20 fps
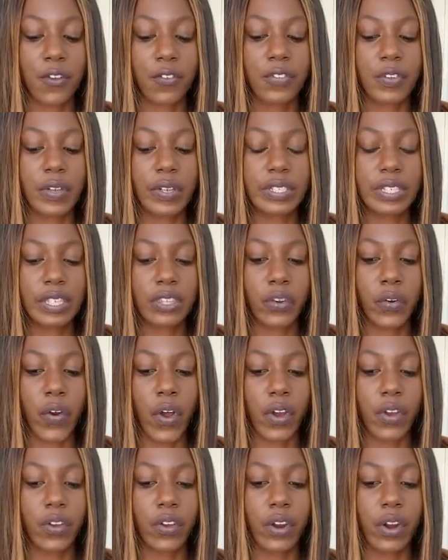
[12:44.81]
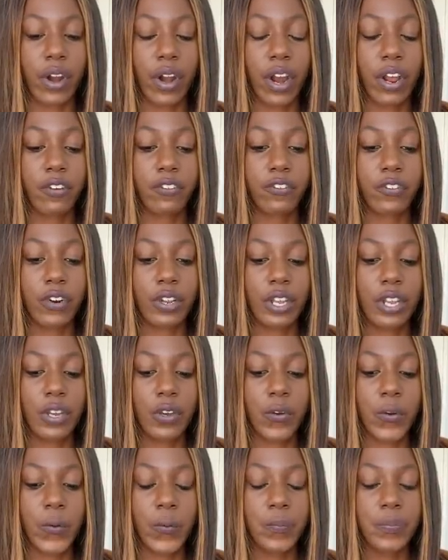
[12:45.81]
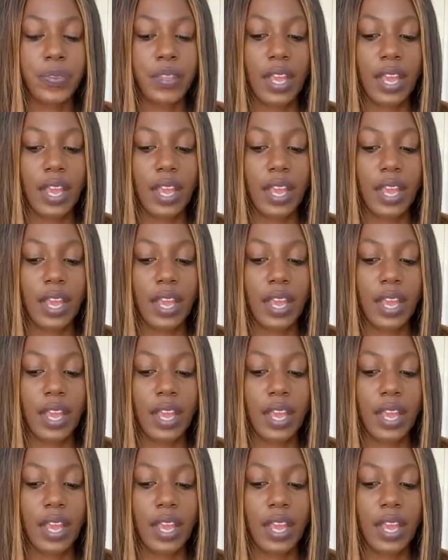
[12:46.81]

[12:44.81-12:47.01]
feels like they're not good enough for you.